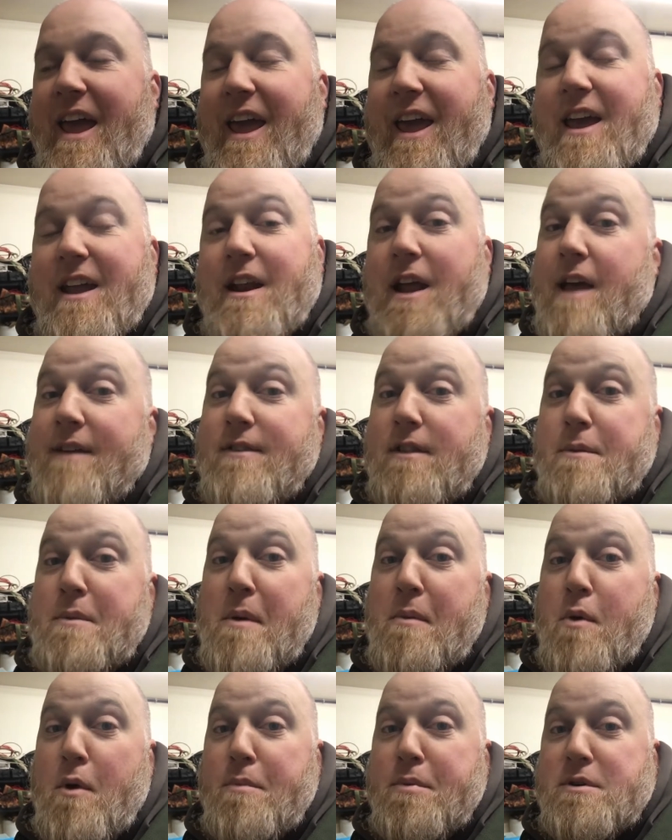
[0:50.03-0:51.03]
and I have a little
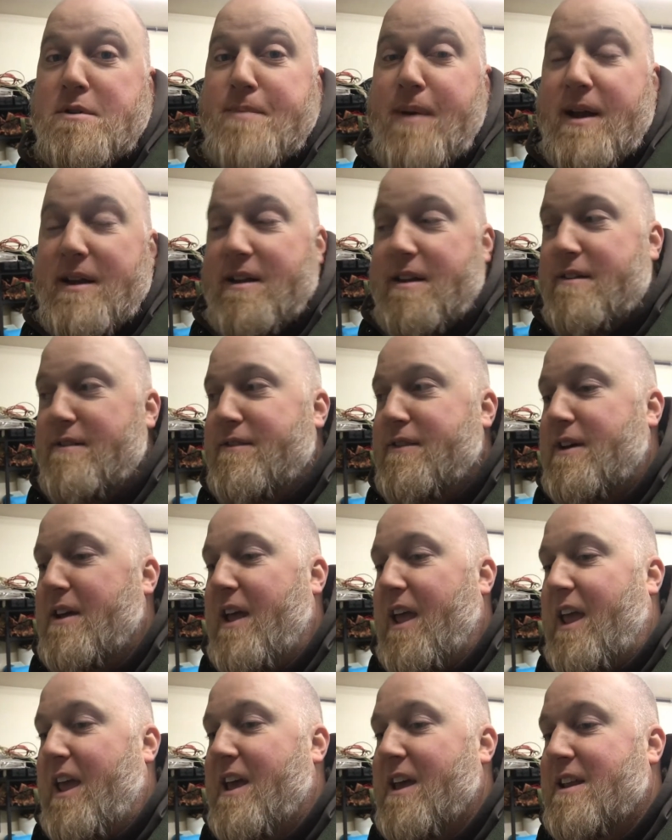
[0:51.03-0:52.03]
bit more perspective.
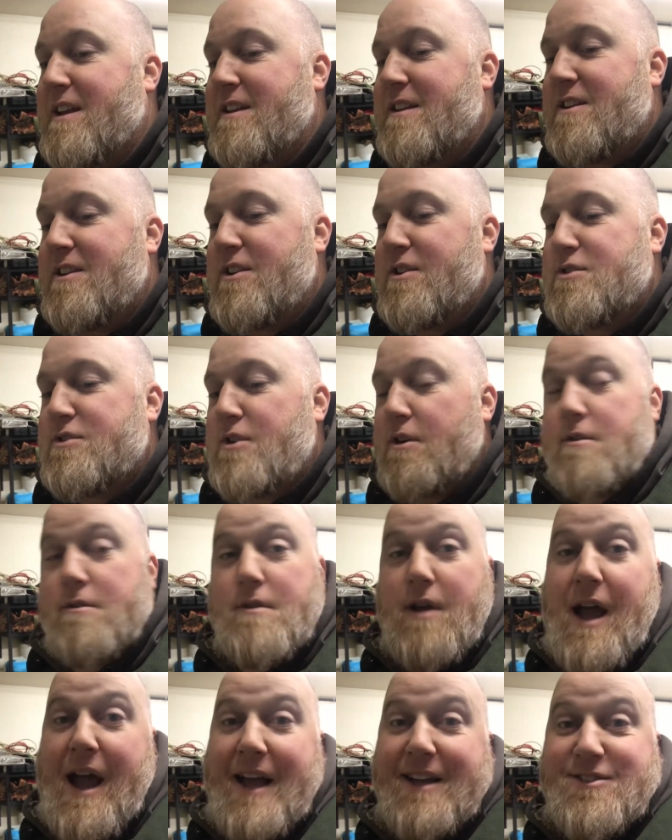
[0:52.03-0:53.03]
And
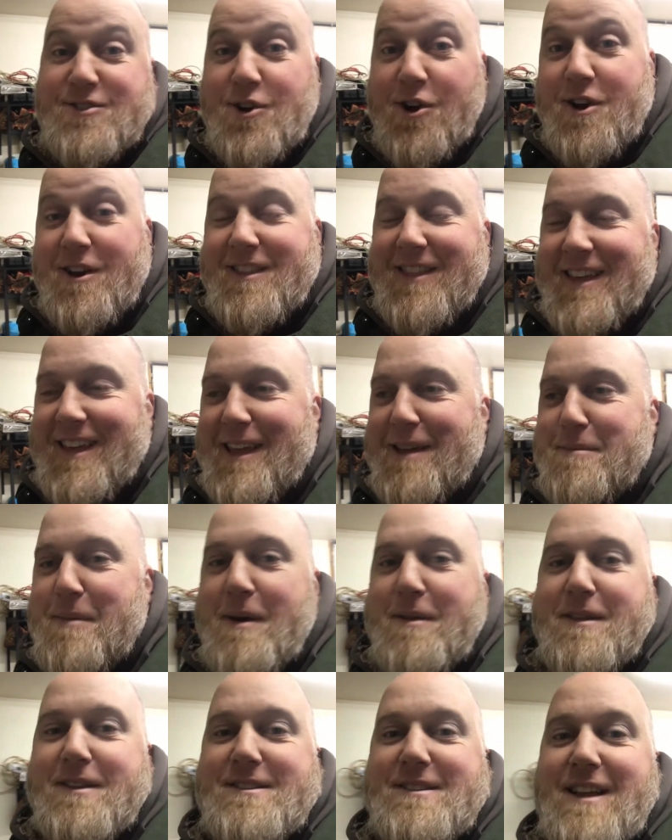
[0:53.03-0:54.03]
I start thinking
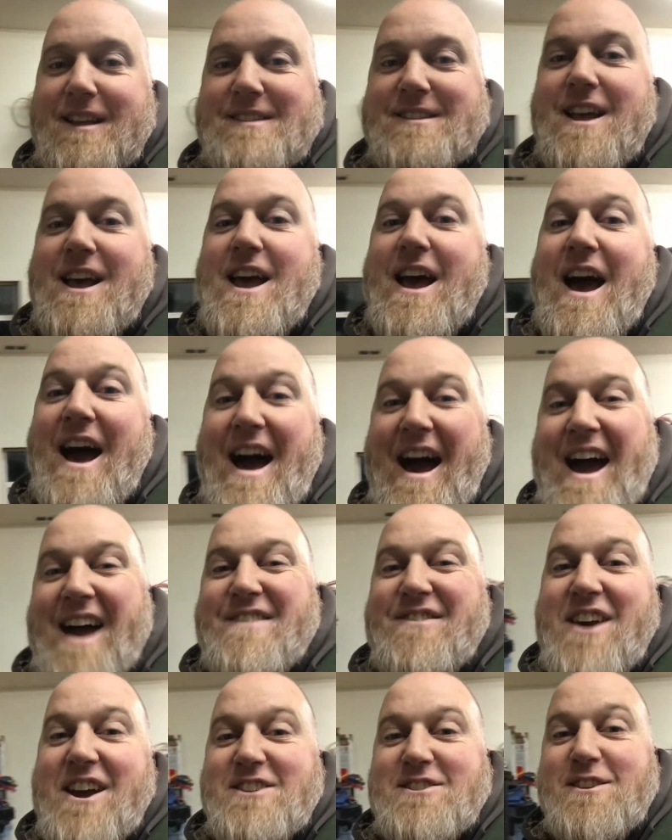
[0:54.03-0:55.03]
about these things.
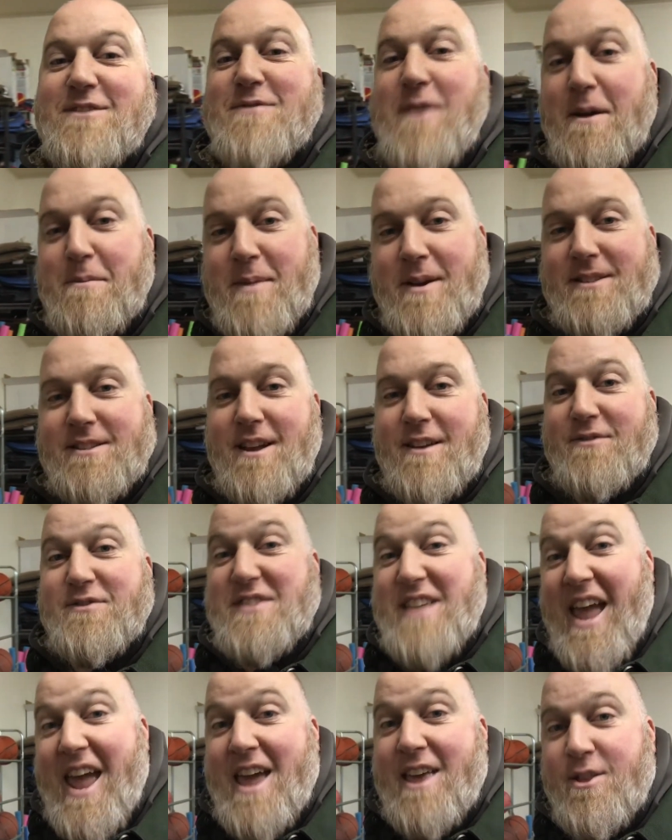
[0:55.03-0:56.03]
I've actually found myself
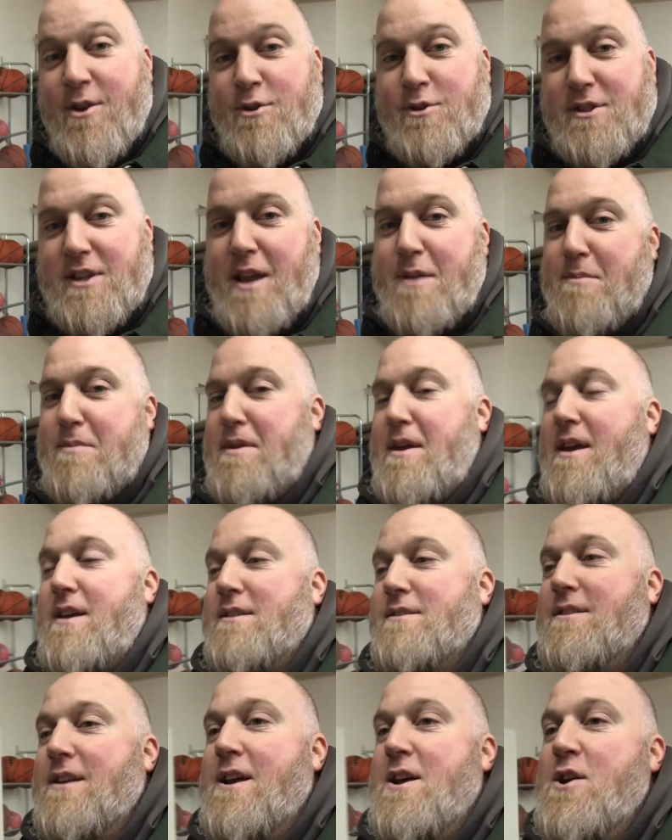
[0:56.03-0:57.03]
saying those same
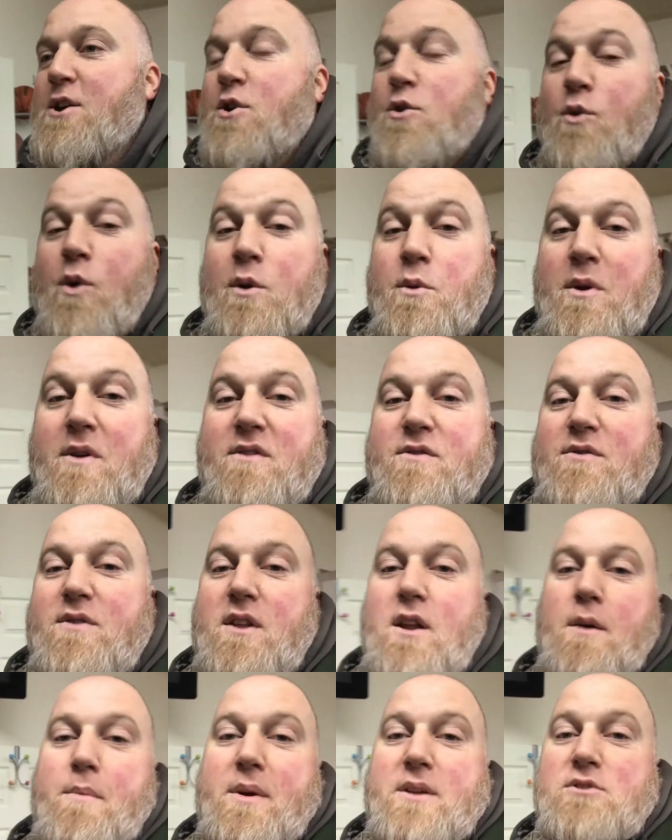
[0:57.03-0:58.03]
things when we've,
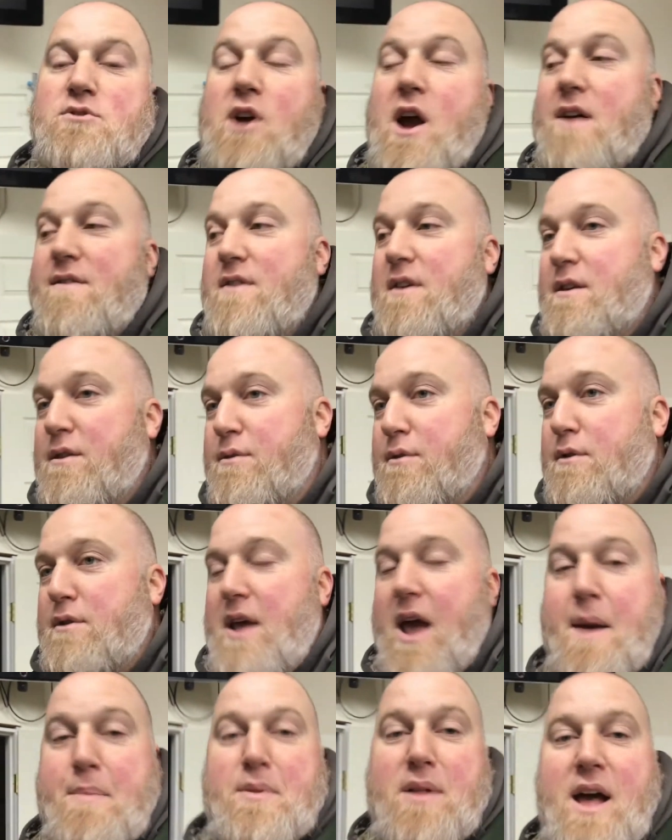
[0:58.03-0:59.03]
you know, been driving through
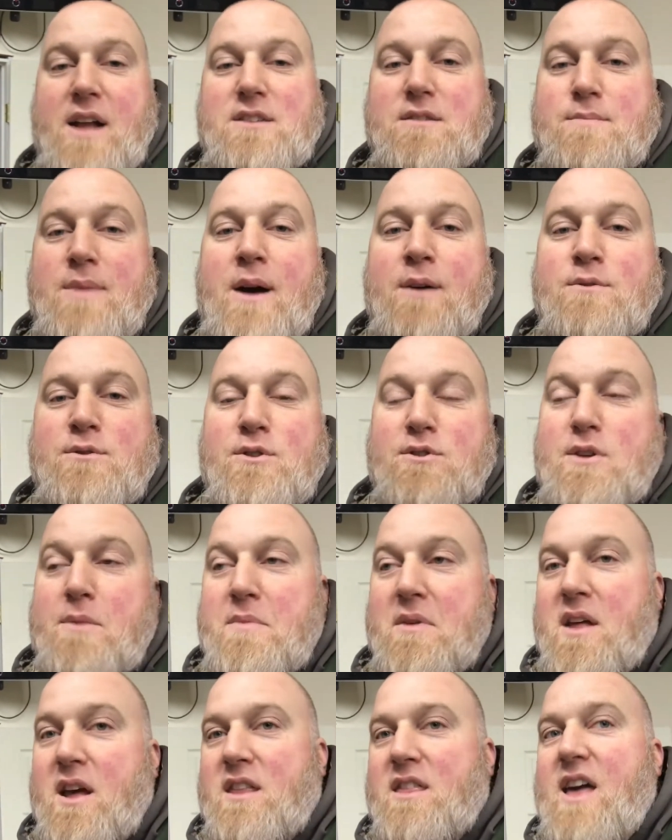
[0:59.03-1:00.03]
the Appalachian Mountains or
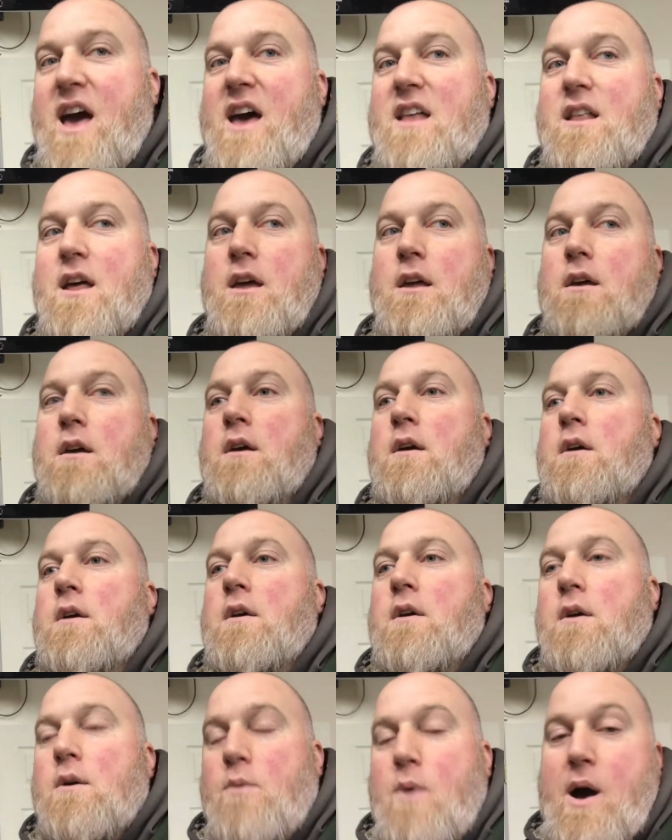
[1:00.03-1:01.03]
something like that. Like,
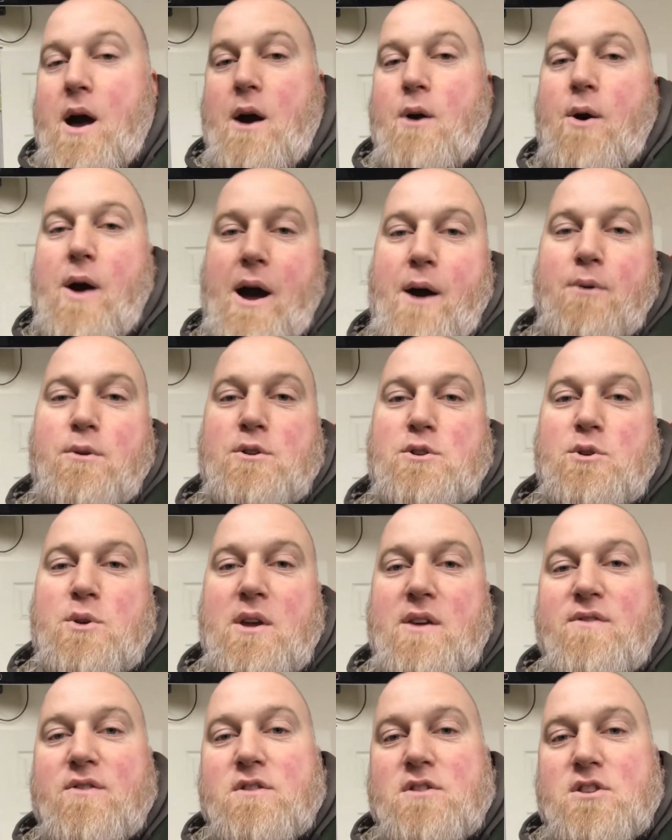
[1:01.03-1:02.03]
wow, how would you
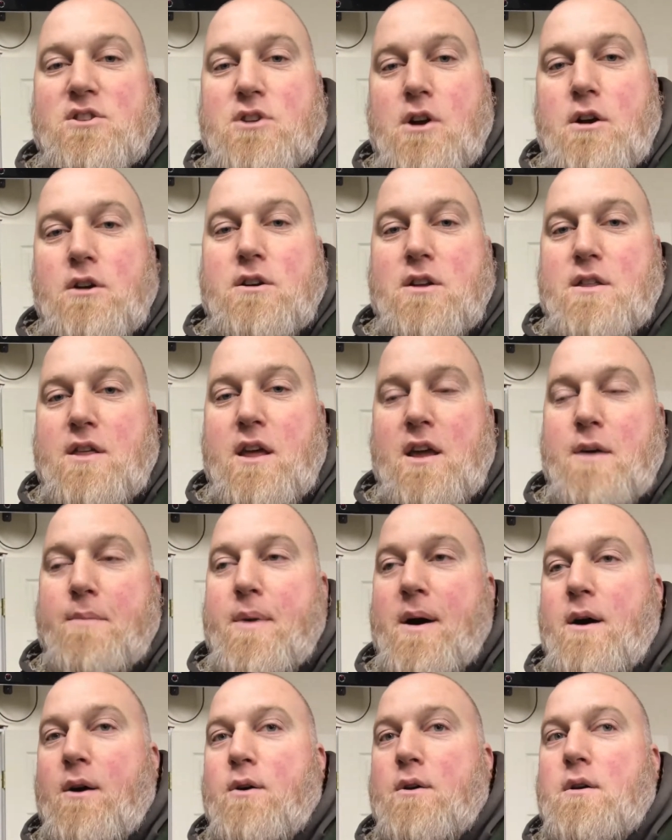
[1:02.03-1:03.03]
even start to think
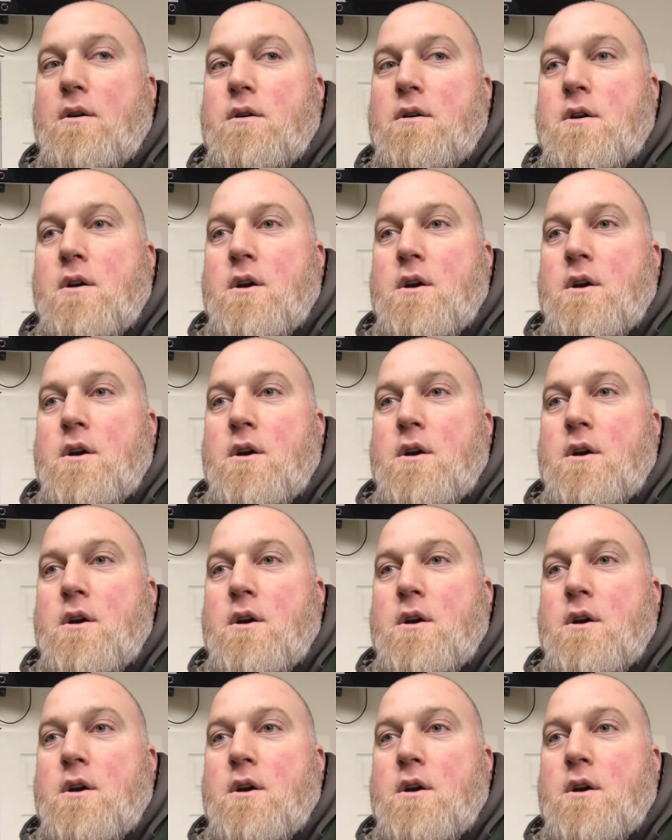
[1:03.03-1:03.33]
about